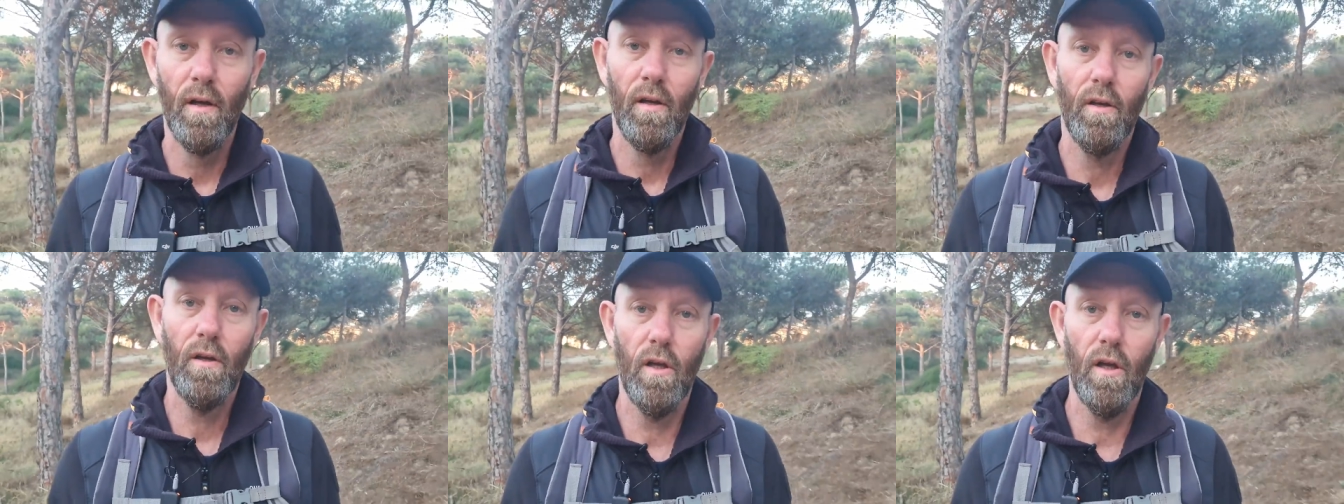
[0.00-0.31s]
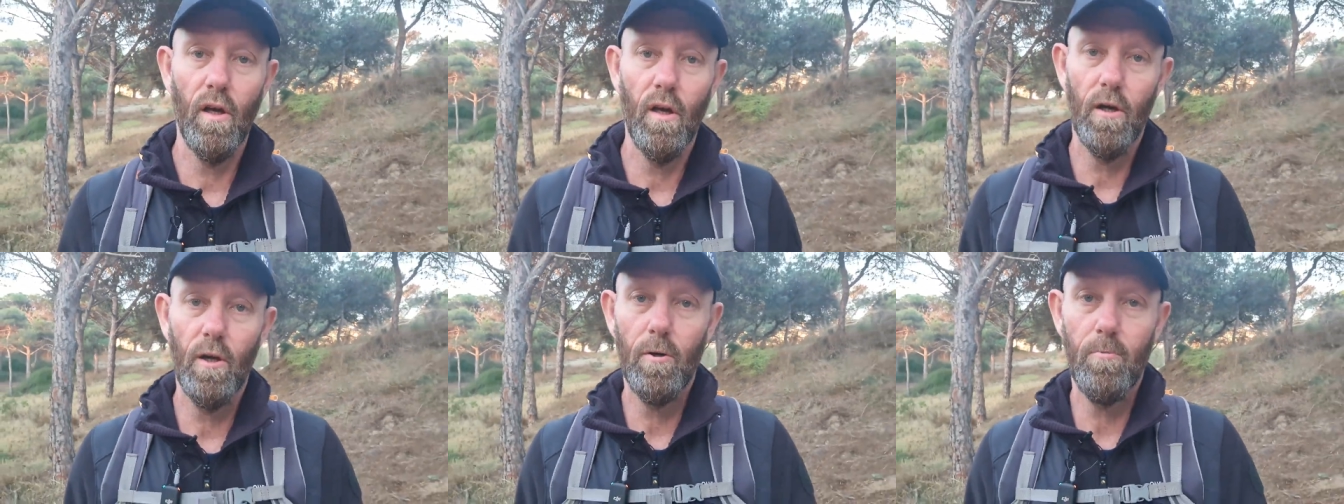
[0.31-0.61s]

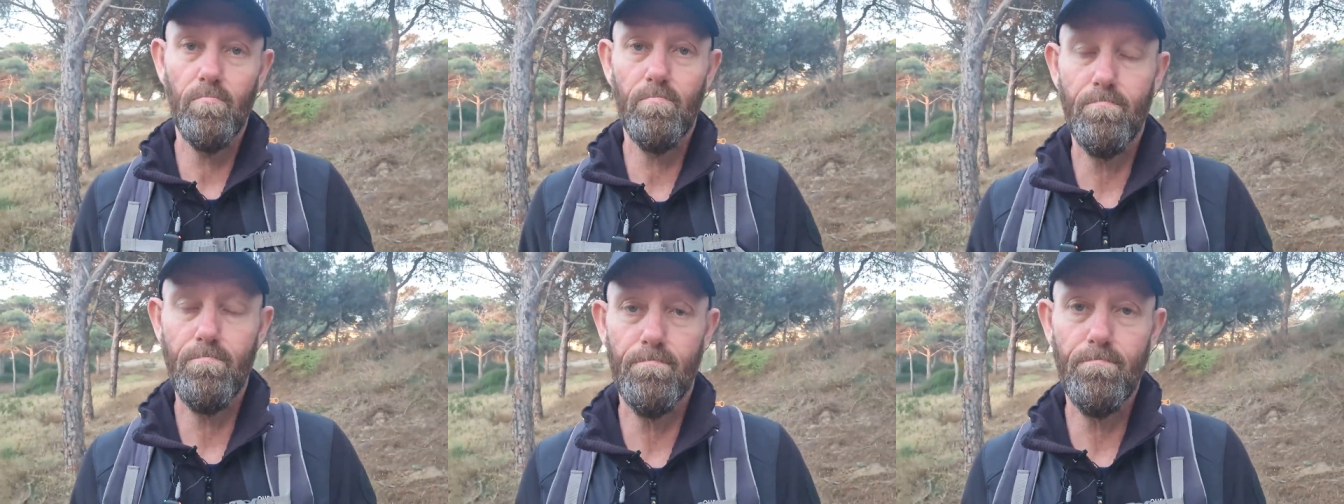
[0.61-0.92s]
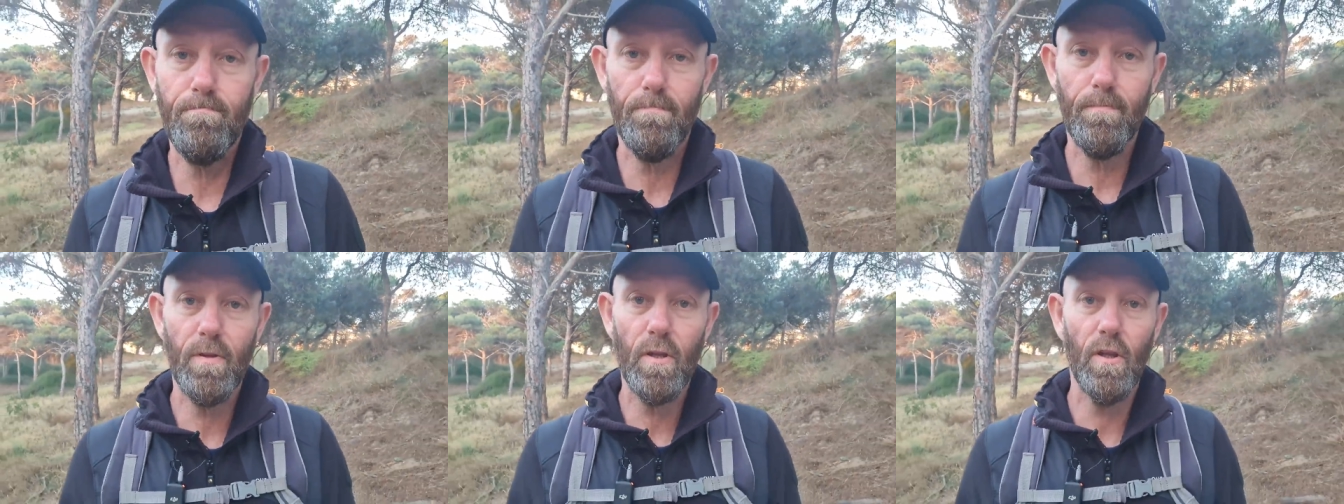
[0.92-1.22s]
you
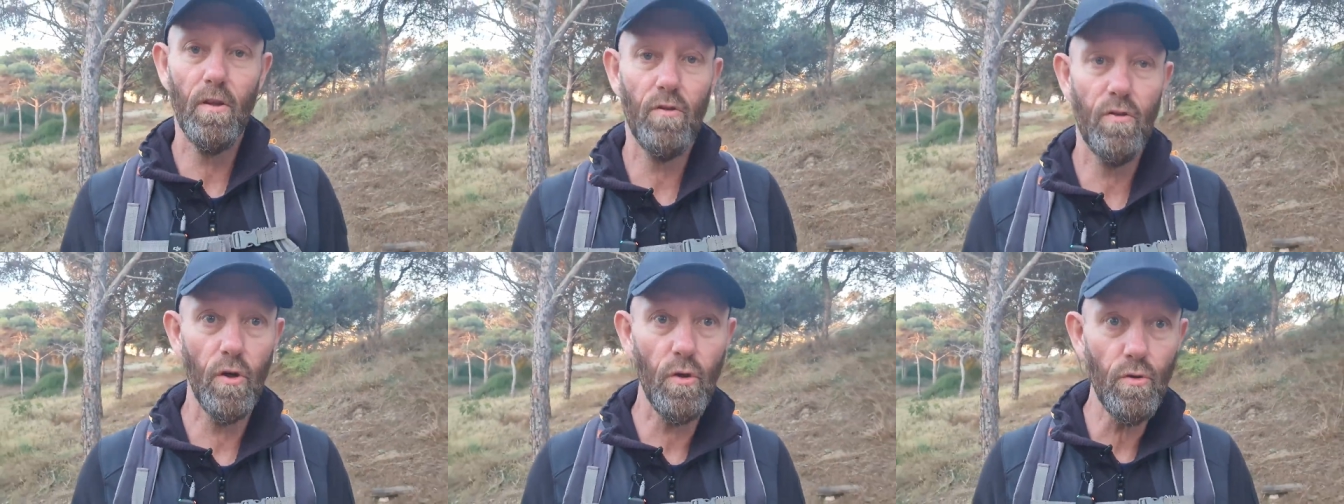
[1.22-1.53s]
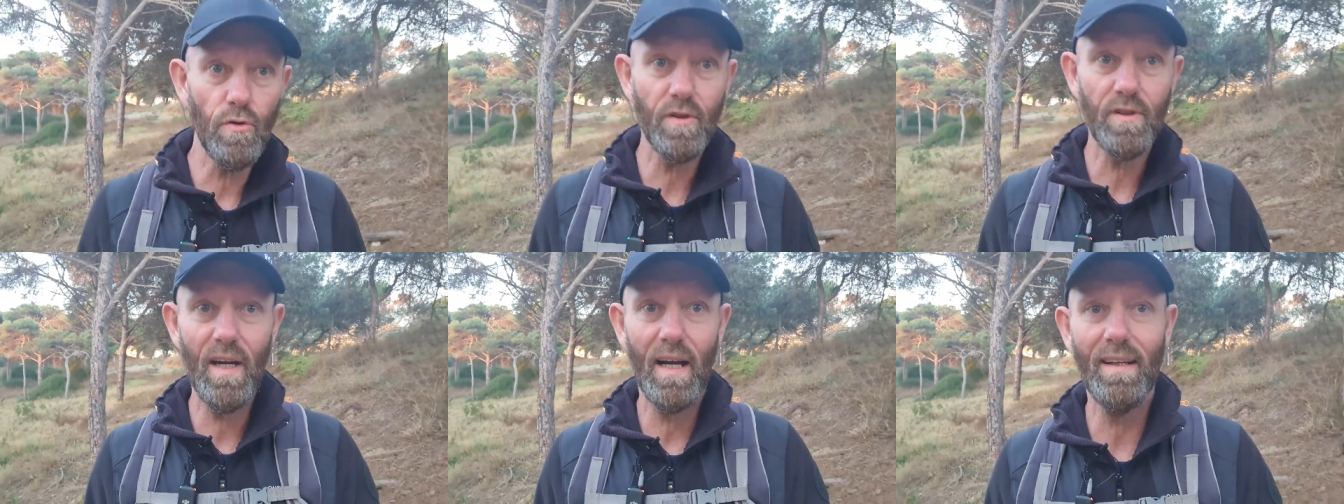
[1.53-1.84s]
do
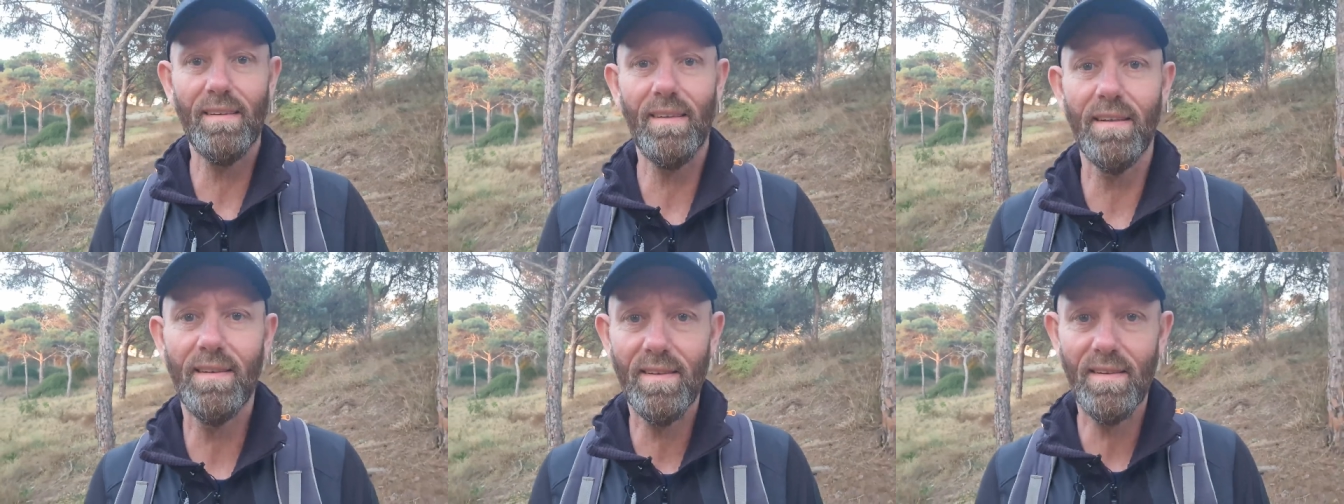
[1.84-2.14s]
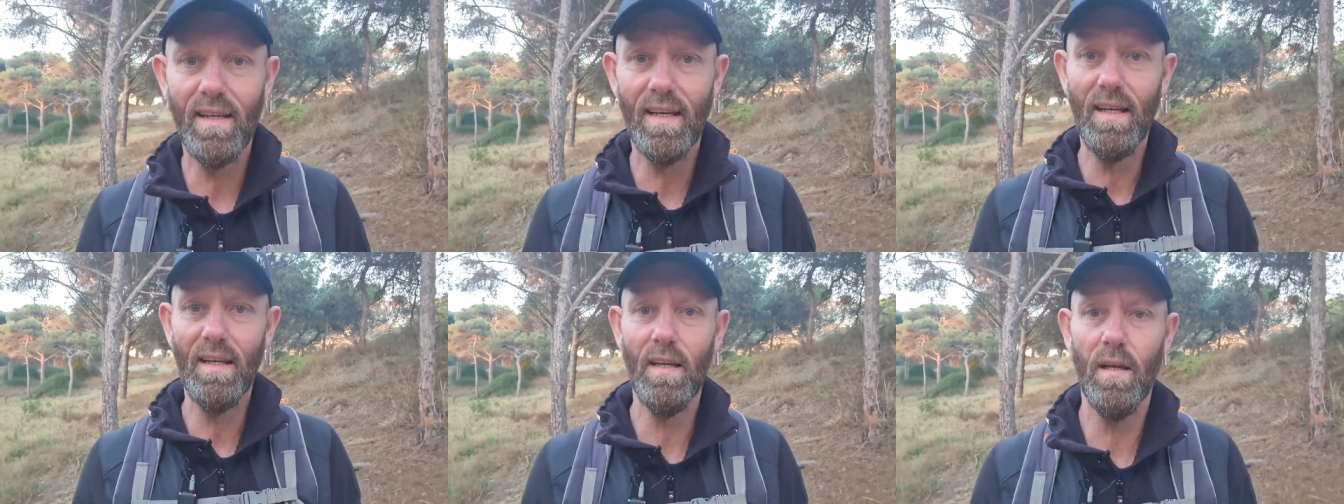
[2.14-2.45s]
start to
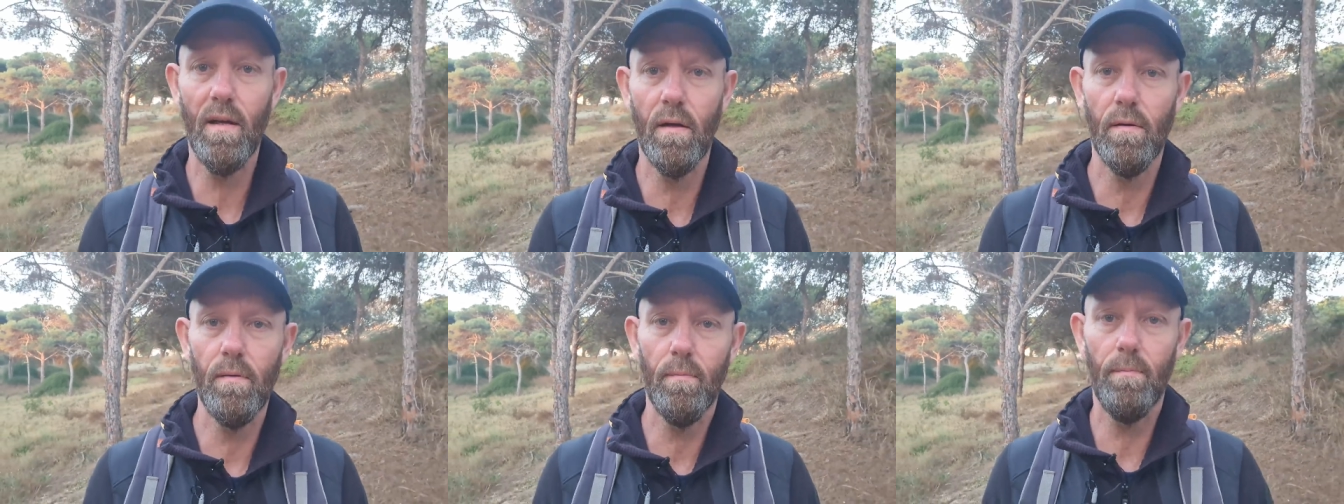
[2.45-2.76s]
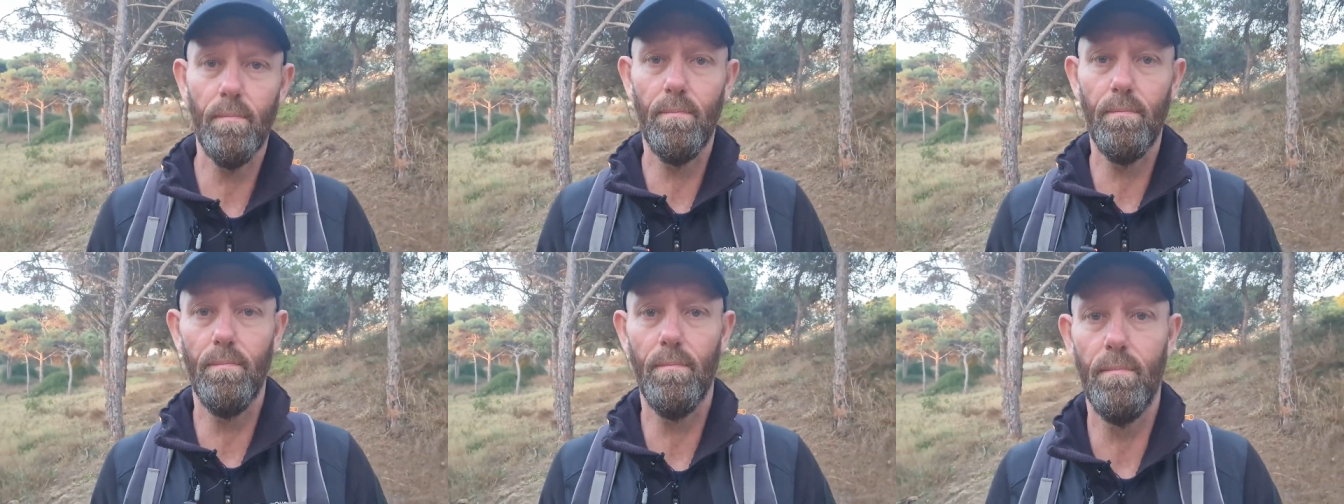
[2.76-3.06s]
see
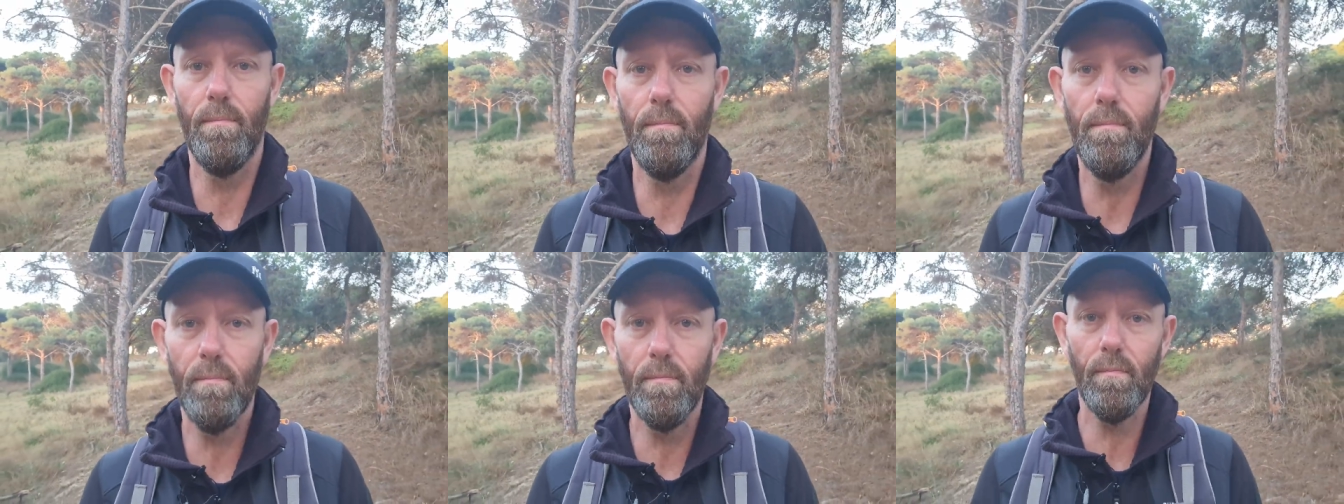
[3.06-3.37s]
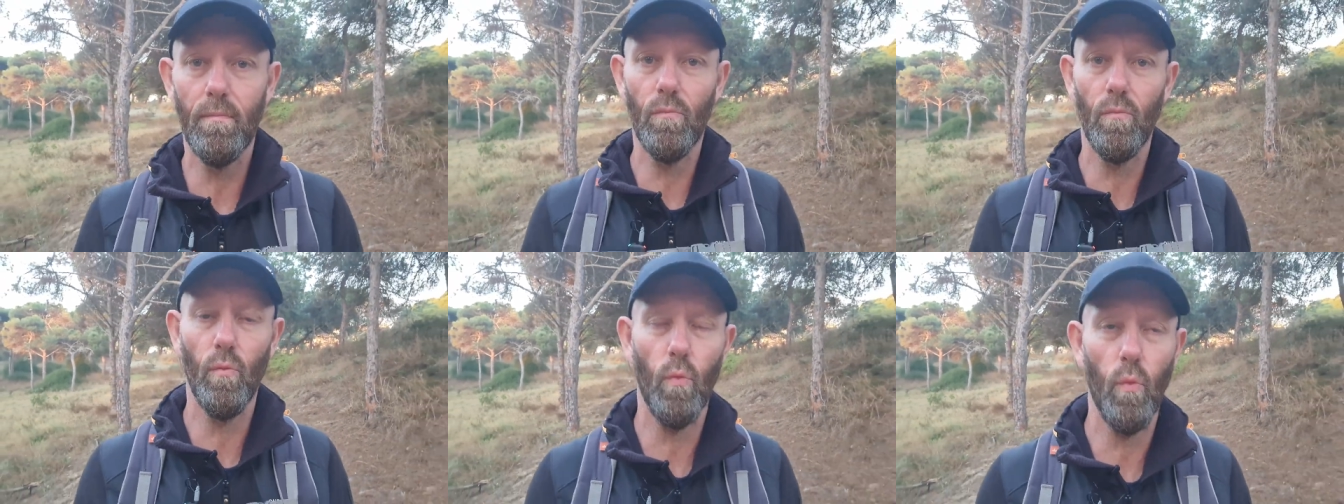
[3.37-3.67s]

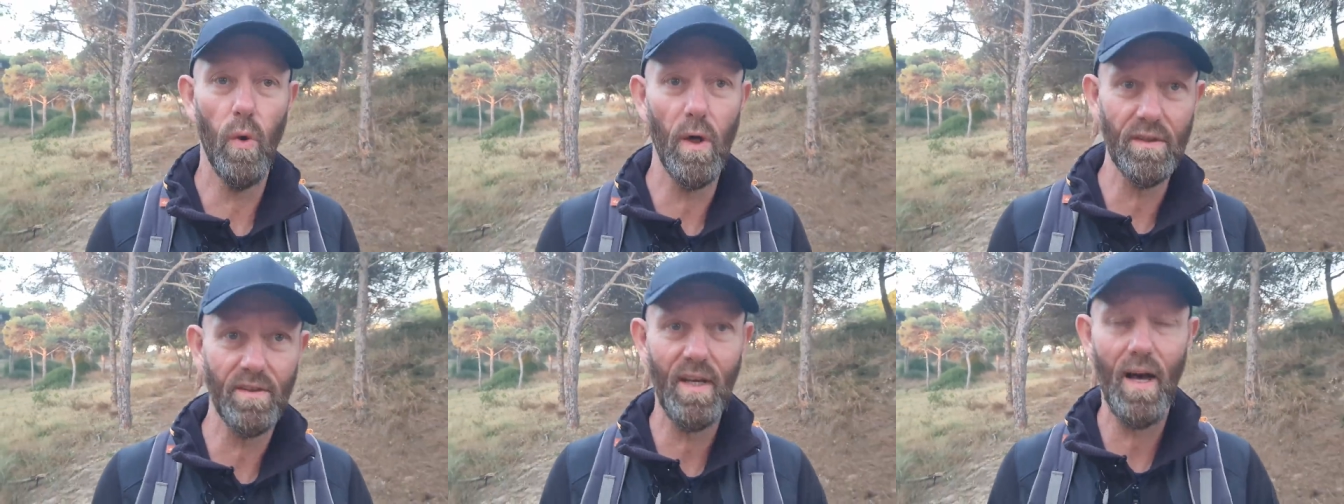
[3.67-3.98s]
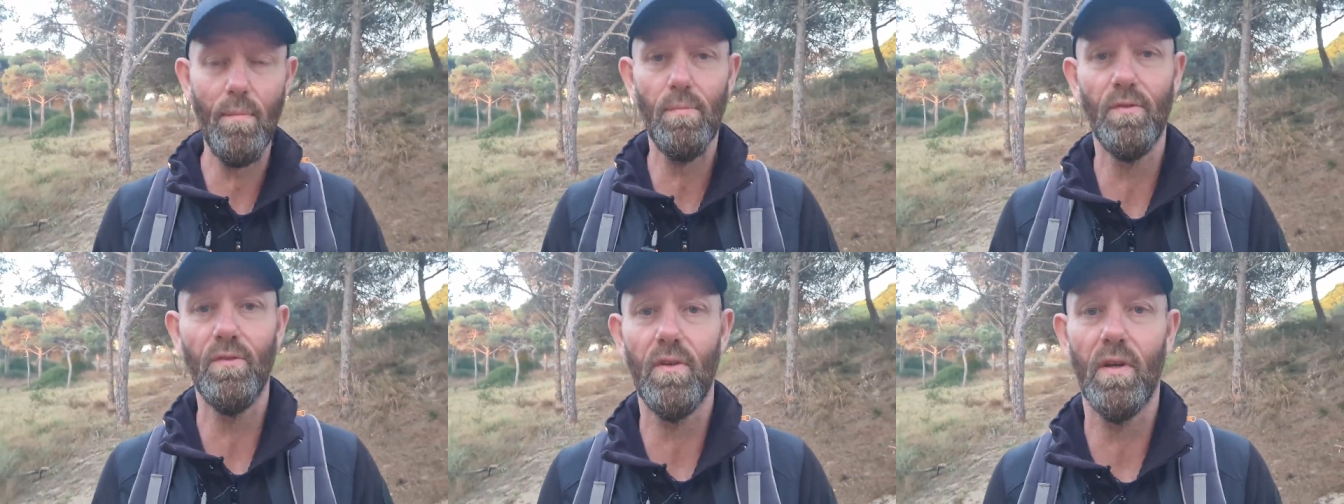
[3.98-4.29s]
what's
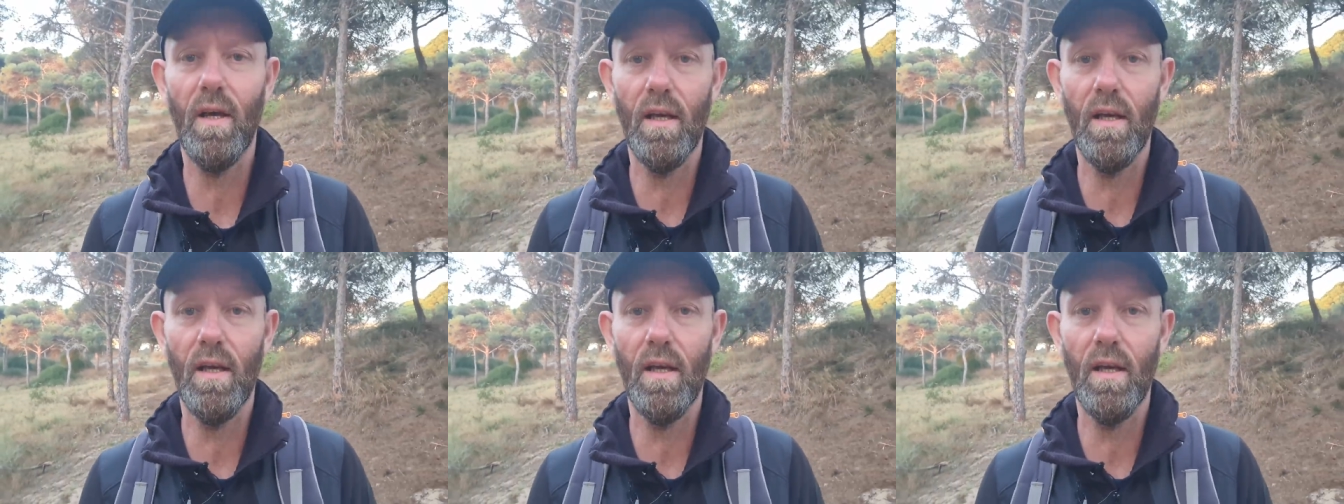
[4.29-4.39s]
happened